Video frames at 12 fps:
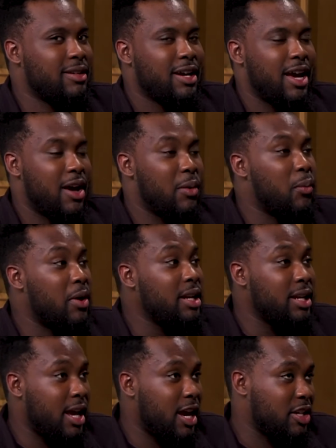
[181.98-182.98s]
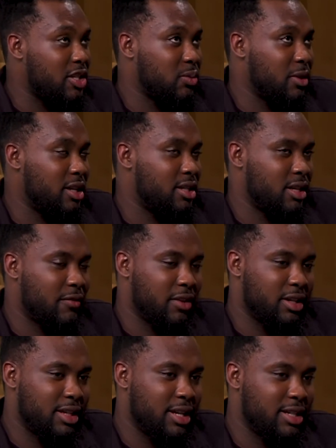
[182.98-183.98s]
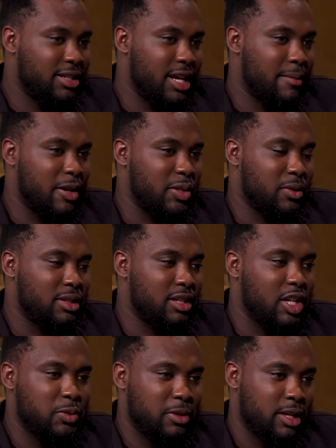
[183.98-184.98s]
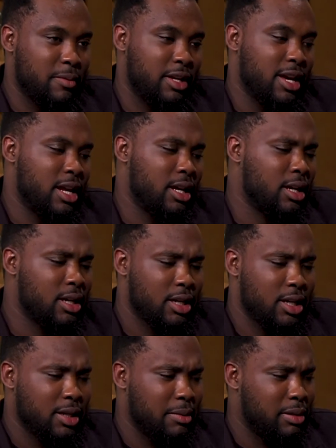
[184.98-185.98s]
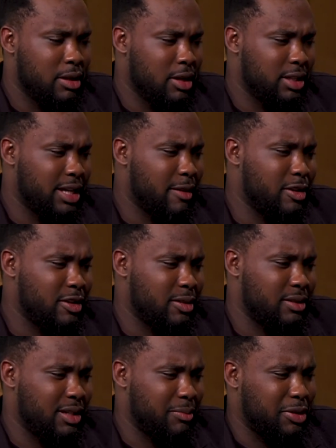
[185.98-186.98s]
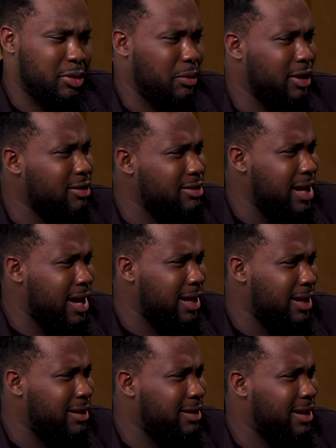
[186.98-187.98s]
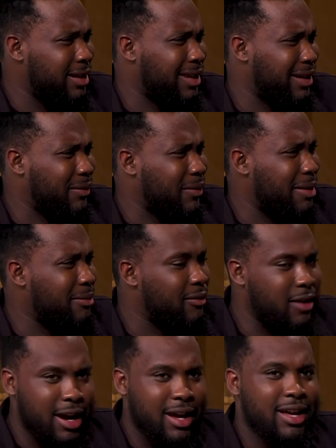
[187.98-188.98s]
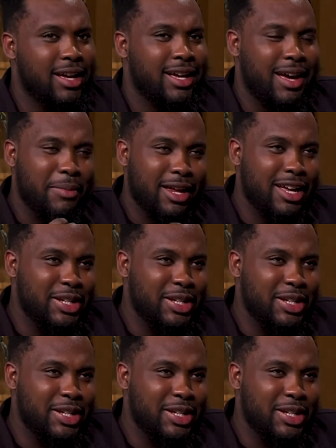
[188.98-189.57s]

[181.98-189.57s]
And one day I forget the kid's name, I switched lunch with him, and he had a bologna sandwich, put Doritos on it, and then like white, right? A bit into